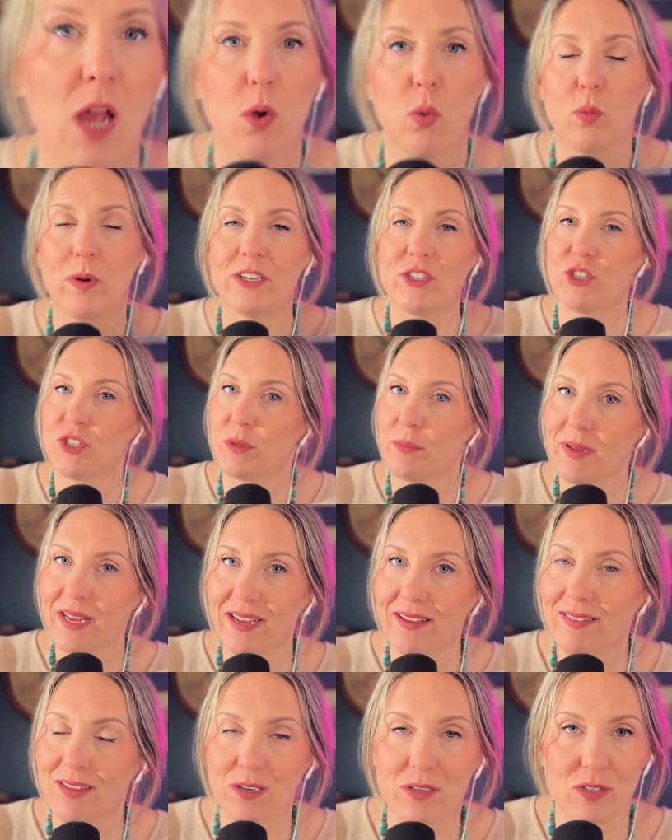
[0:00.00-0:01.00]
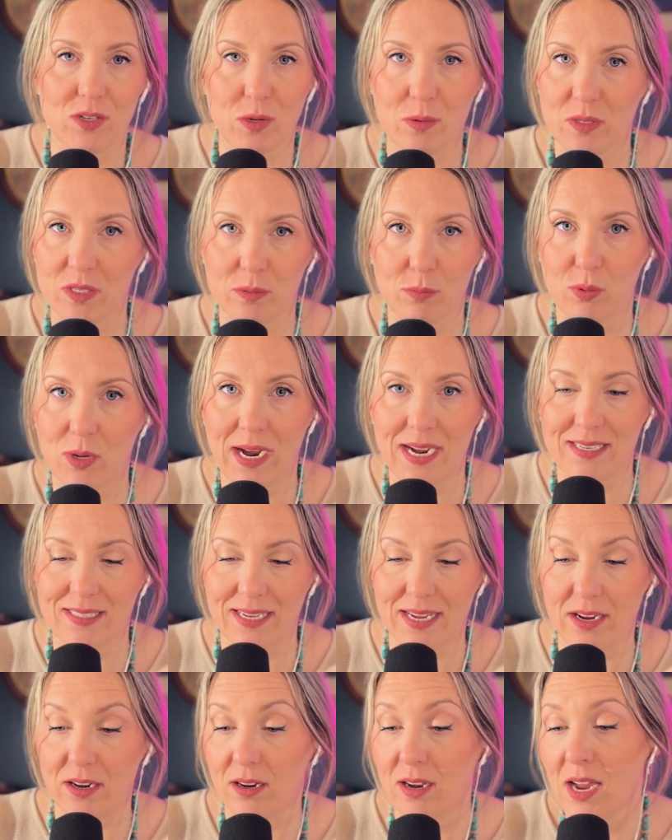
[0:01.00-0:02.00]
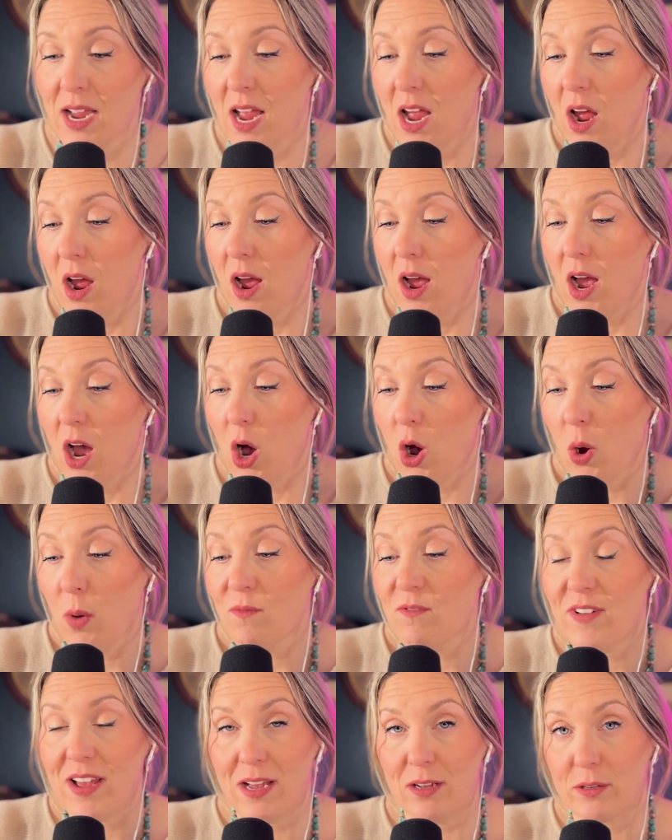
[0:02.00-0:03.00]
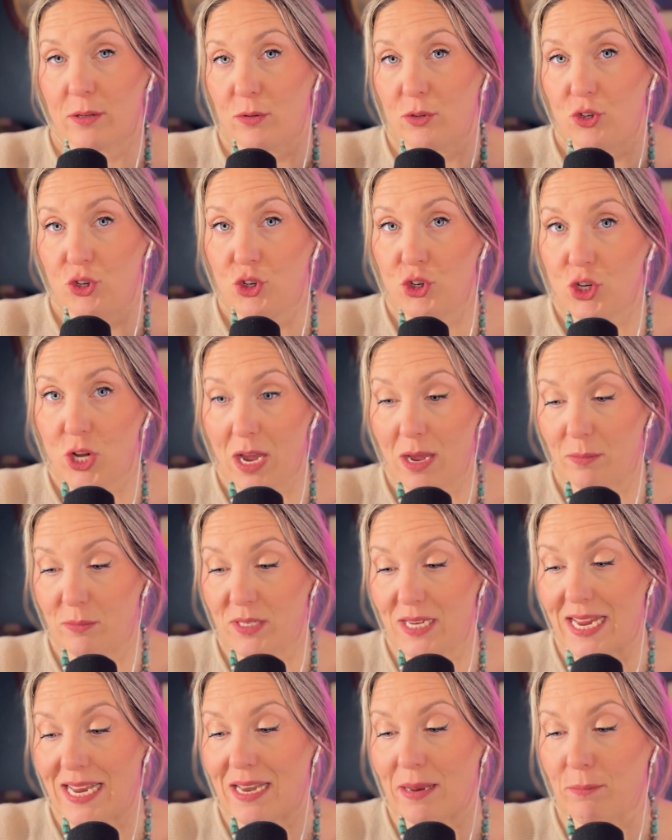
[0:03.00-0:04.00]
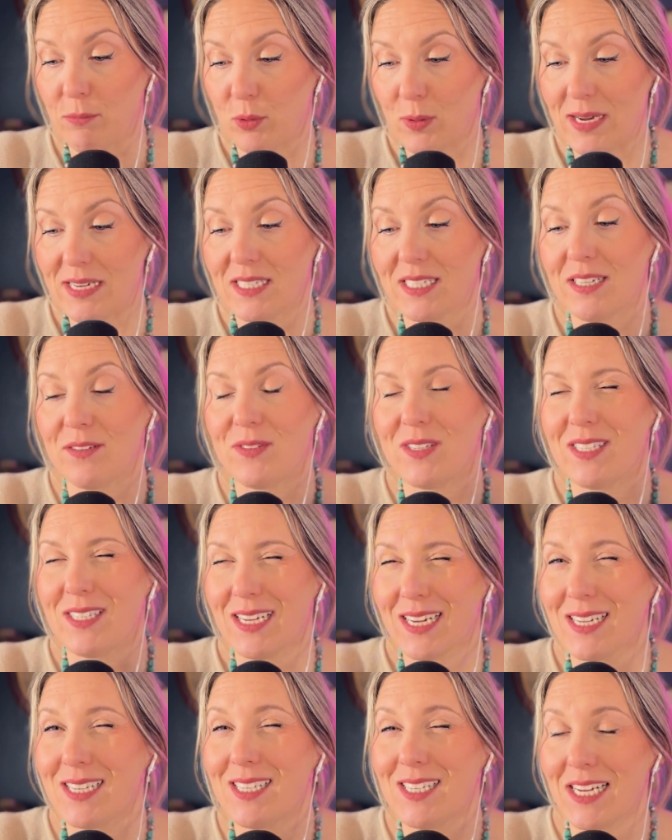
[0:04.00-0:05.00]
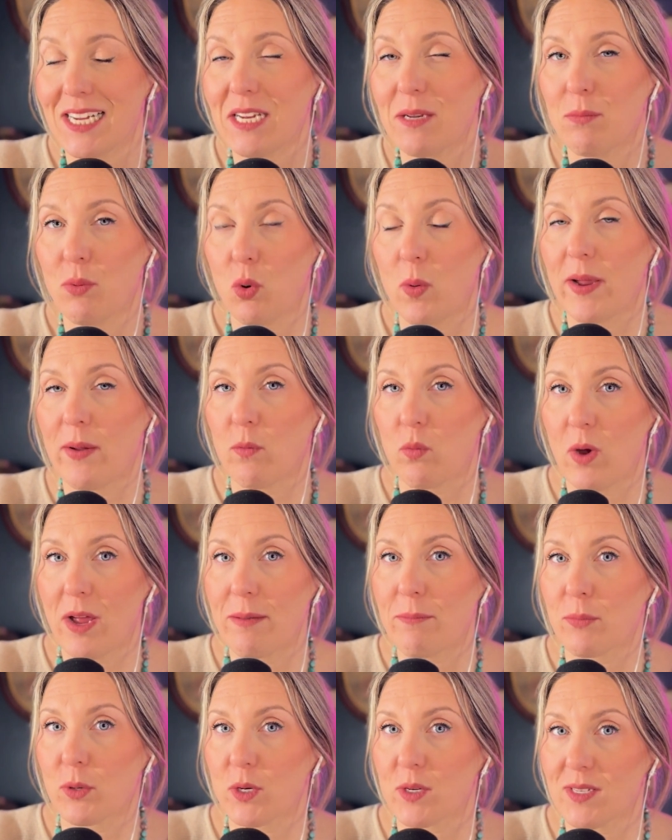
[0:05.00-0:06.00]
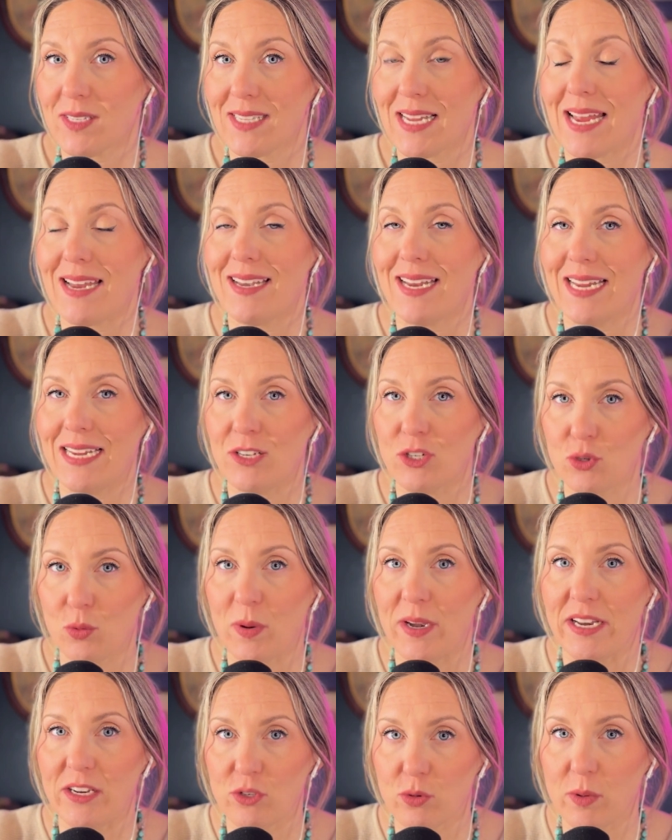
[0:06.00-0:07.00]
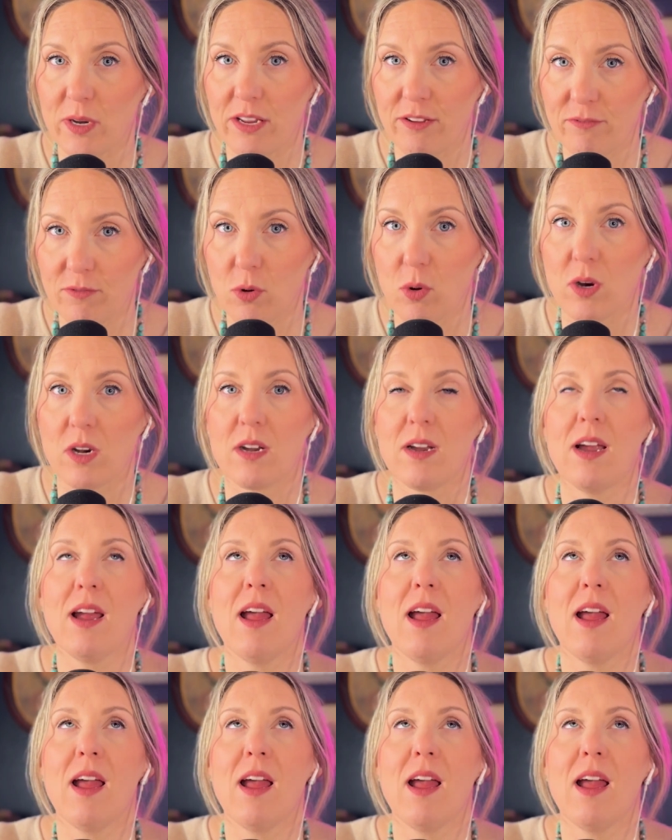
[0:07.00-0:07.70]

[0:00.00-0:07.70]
which to me, there's no surprise here. Home values jumped an impressive 16.1% in 2024.